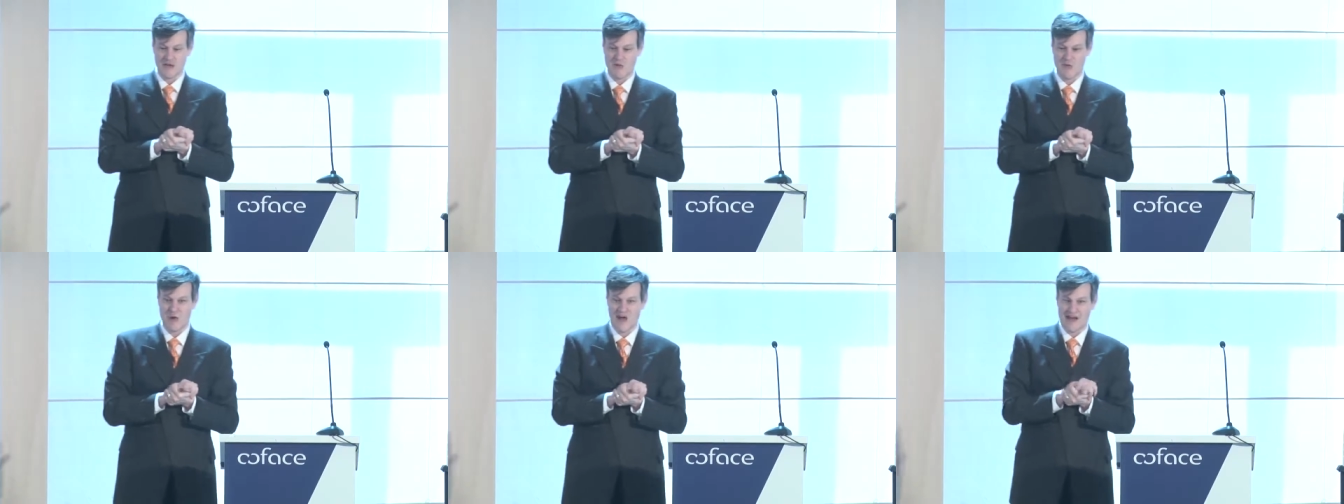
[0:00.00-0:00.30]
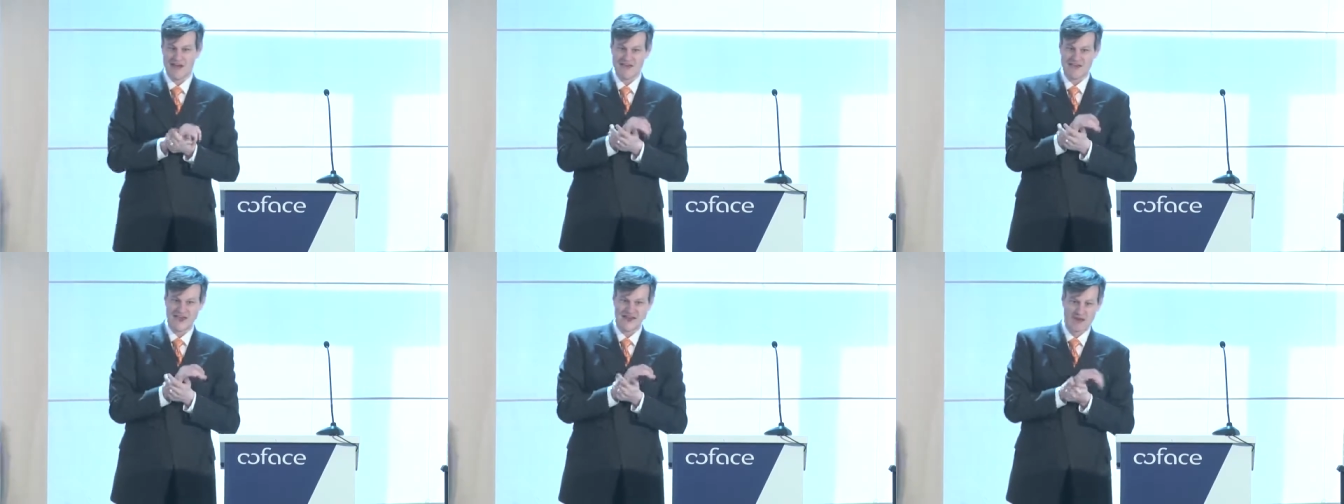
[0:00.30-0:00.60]

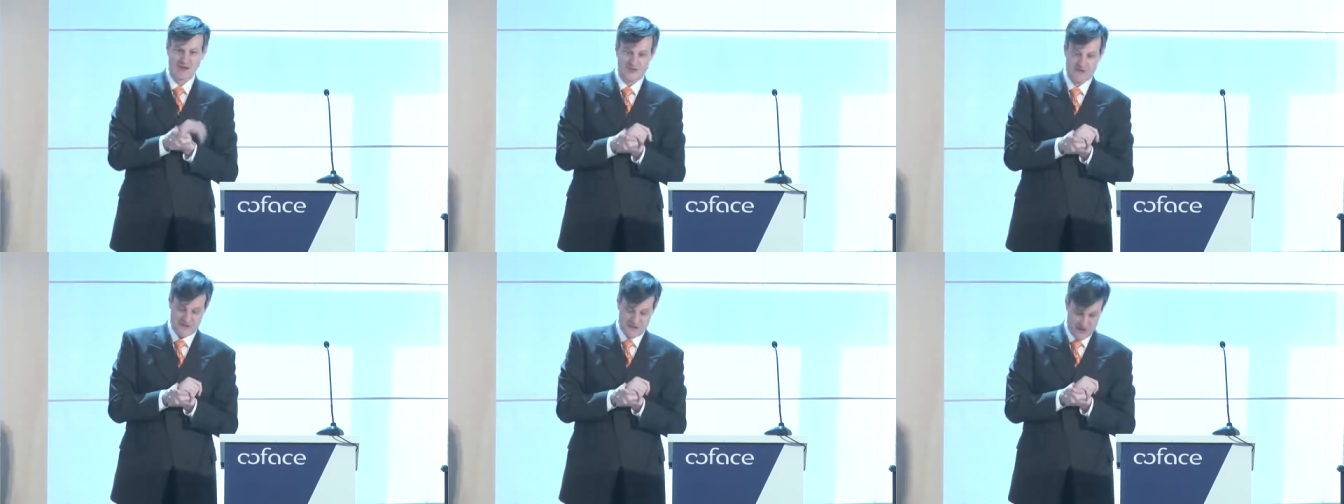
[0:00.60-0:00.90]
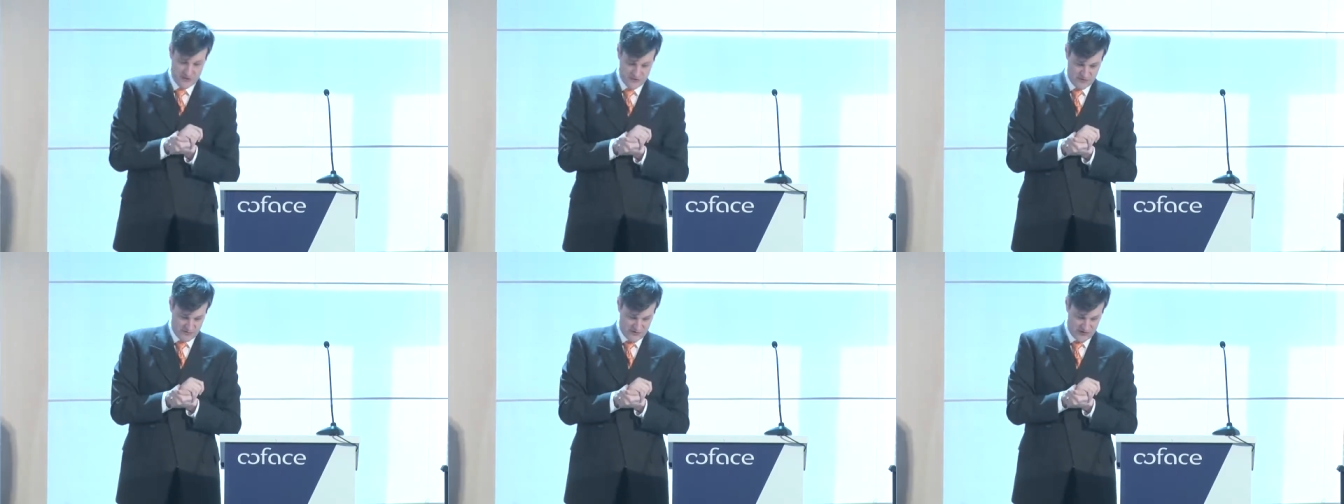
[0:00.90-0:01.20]
Why is that
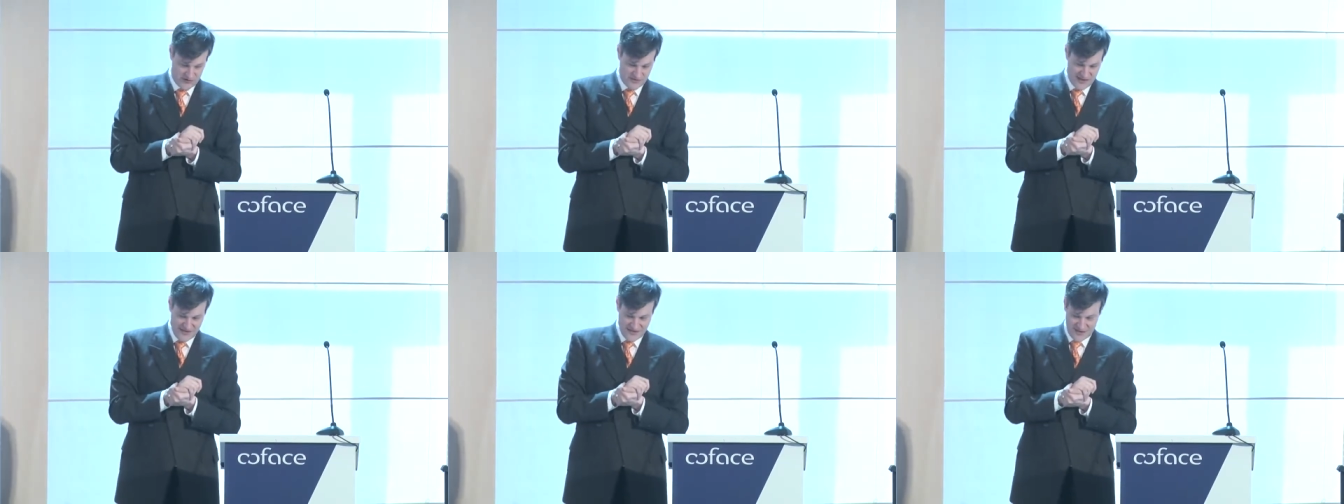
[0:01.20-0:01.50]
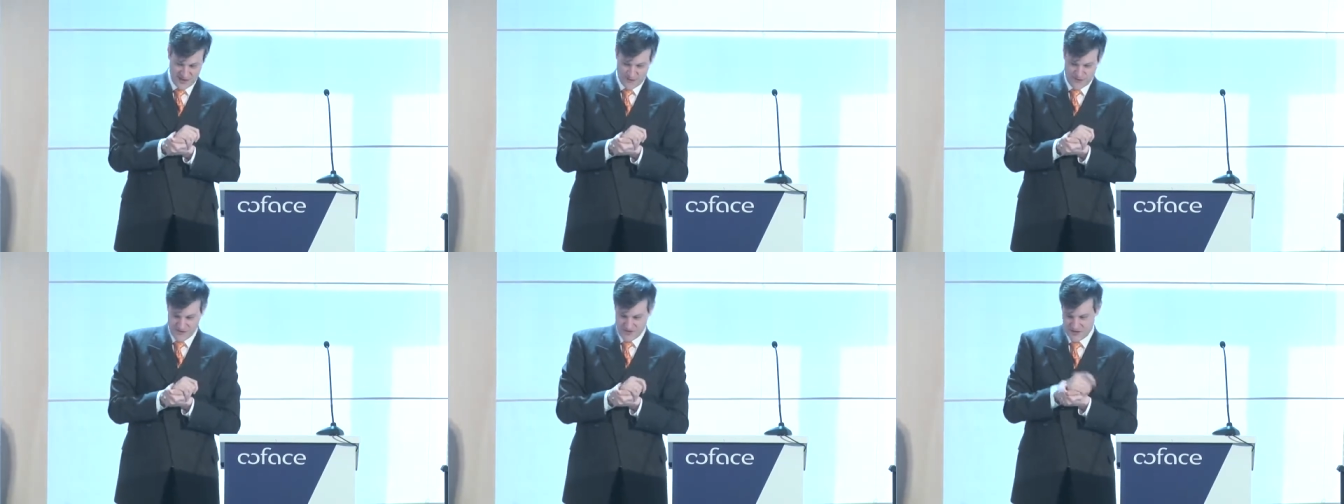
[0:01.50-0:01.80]
interesting to me? That's
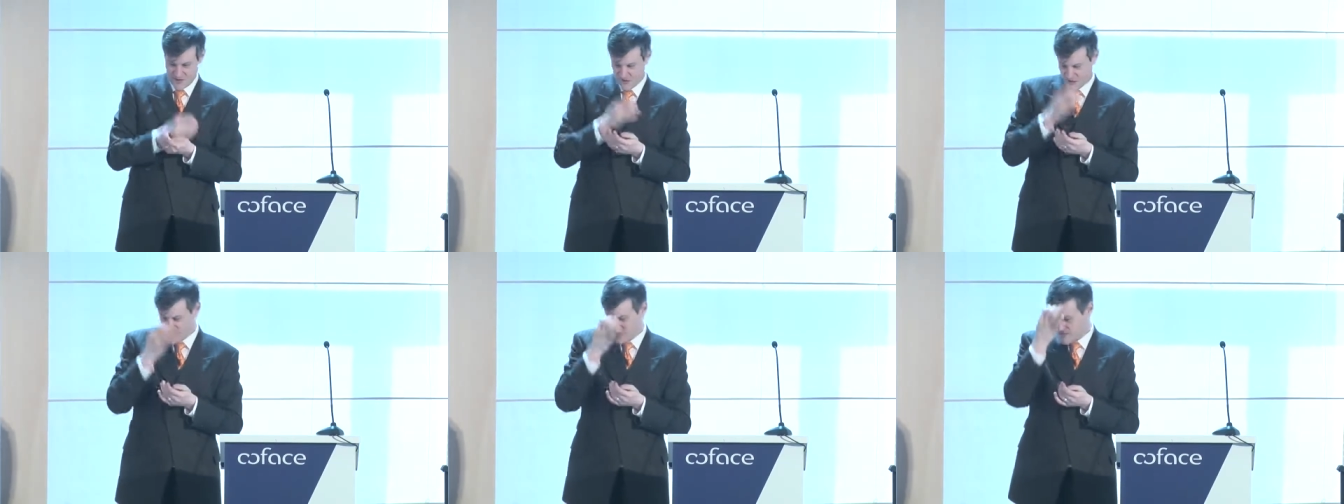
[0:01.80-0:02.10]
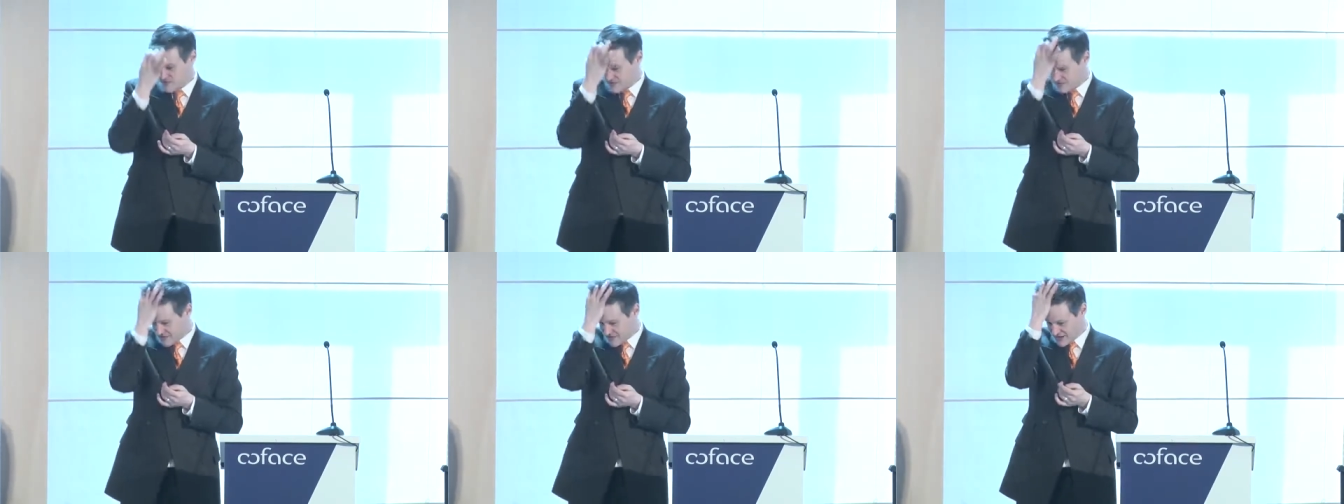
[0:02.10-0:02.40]
interesting to me
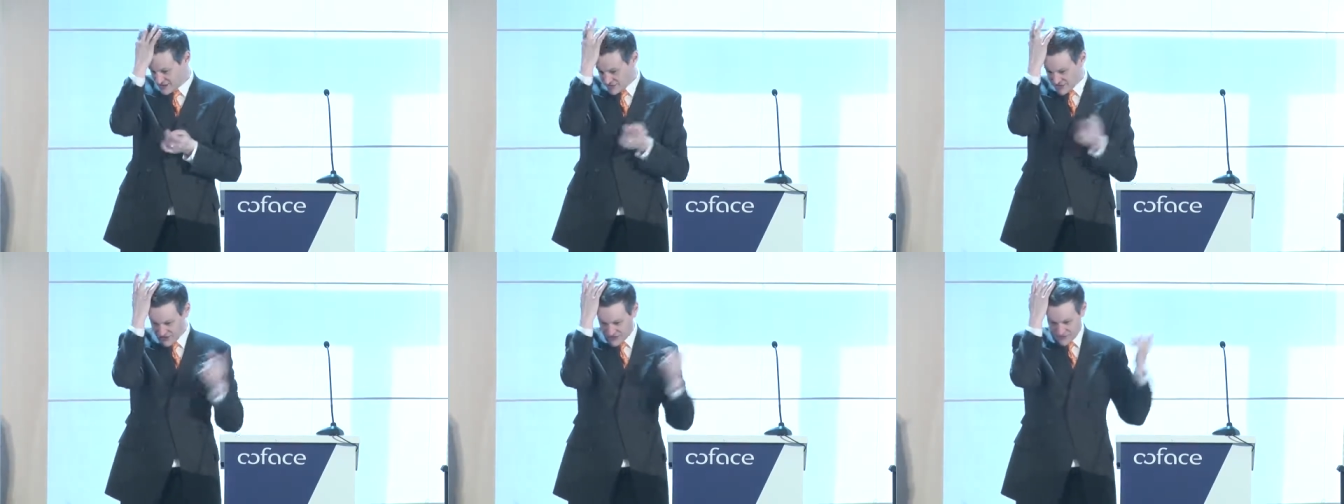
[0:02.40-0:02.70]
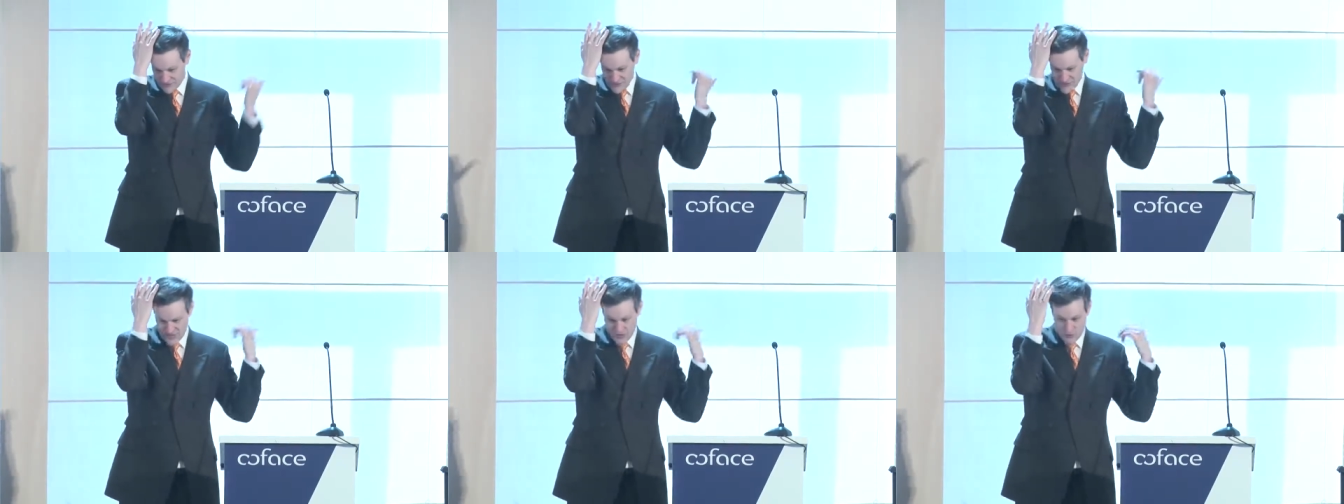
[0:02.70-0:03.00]
because I tried
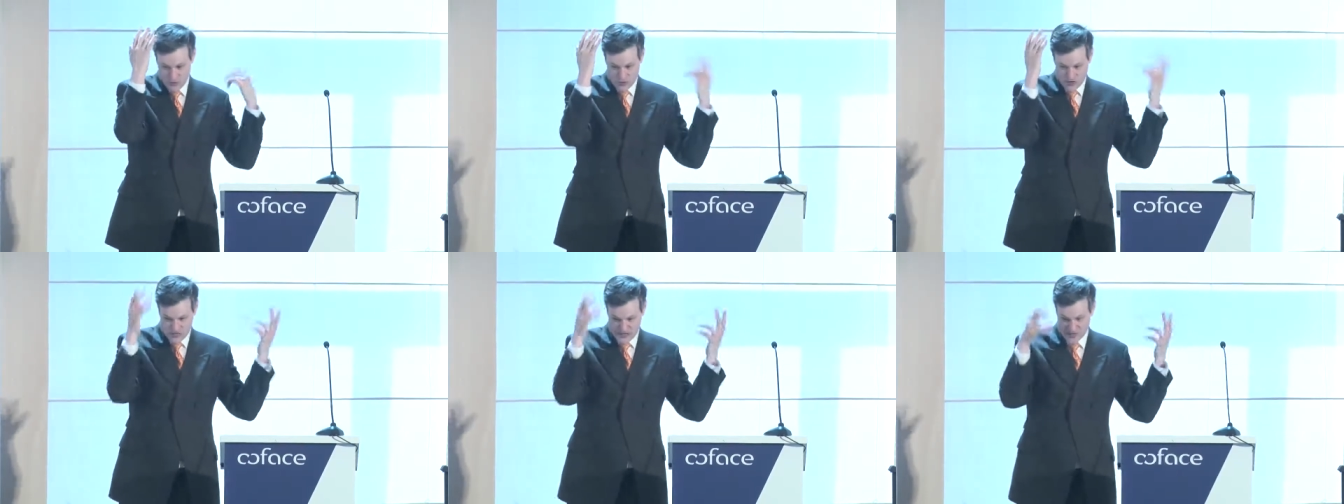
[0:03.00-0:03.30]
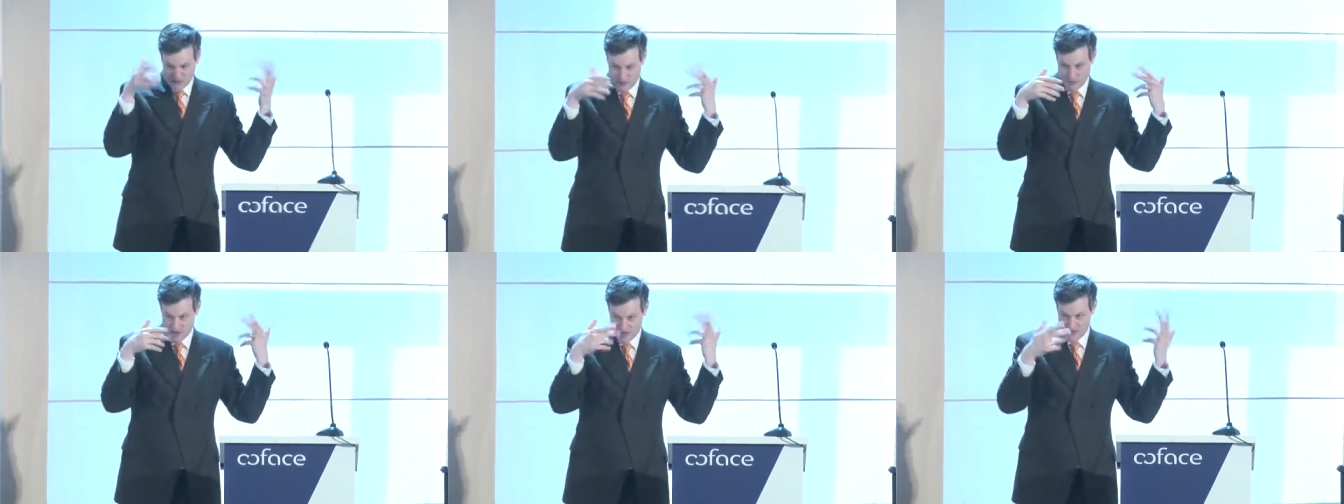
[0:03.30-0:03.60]
to look at one
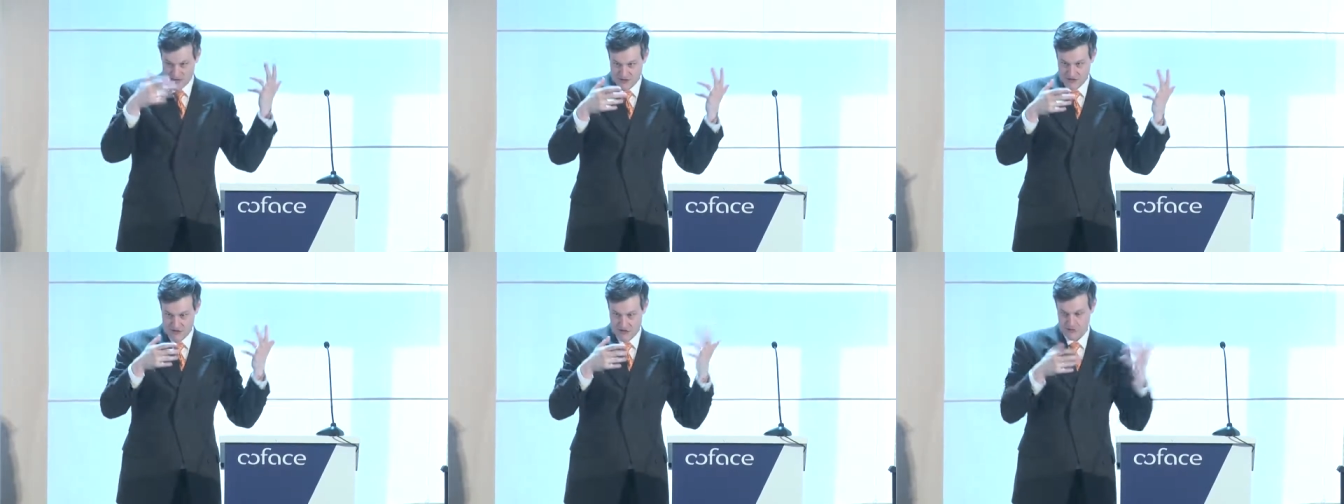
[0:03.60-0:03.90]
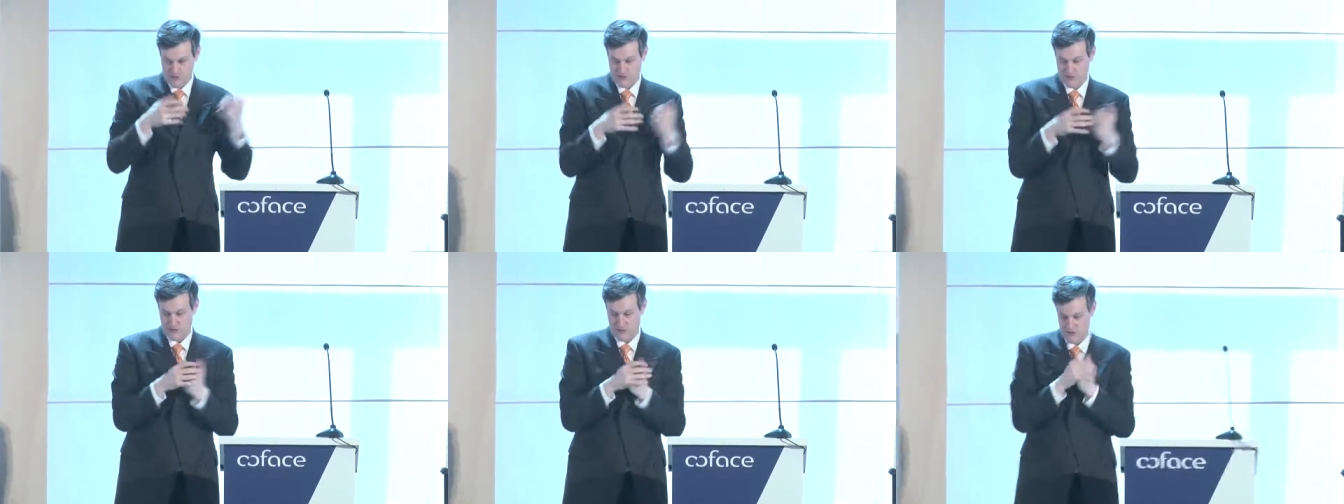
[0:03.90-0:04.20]
year trends and
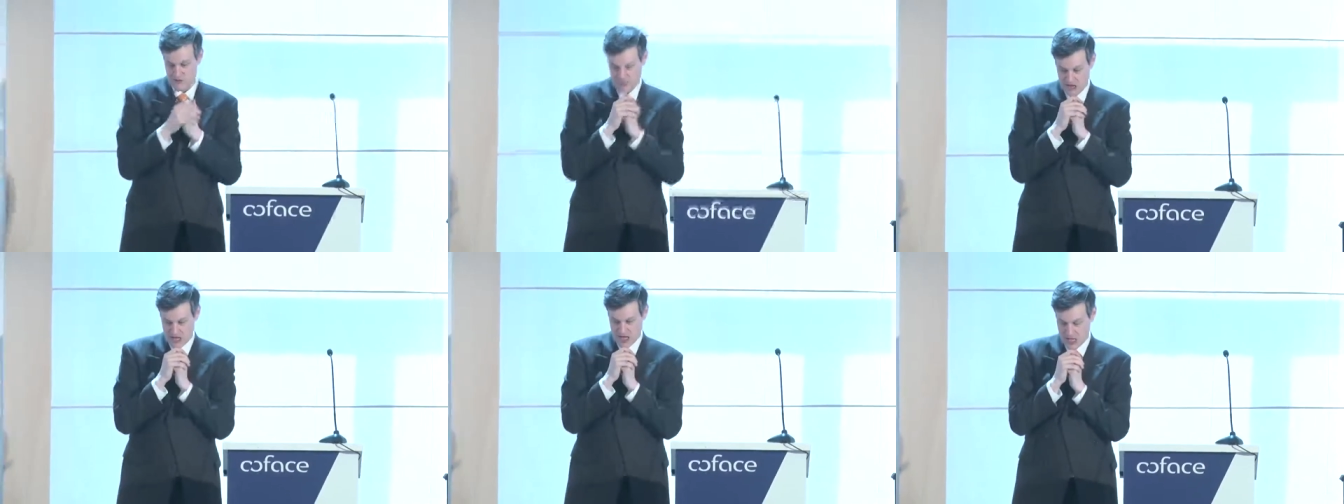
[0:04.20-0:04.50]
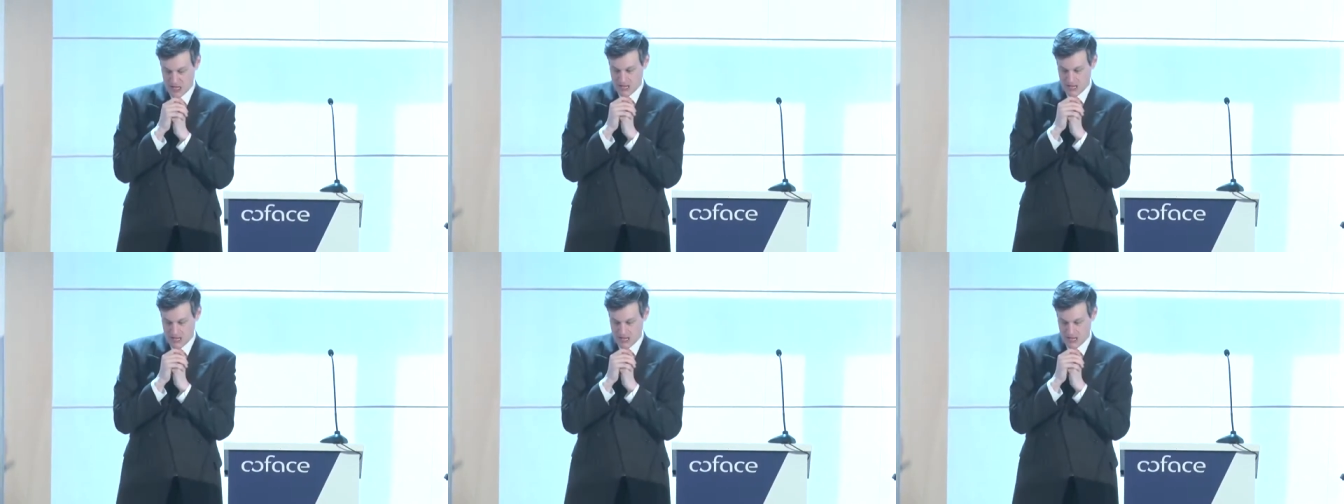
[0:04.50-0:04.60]
so forth.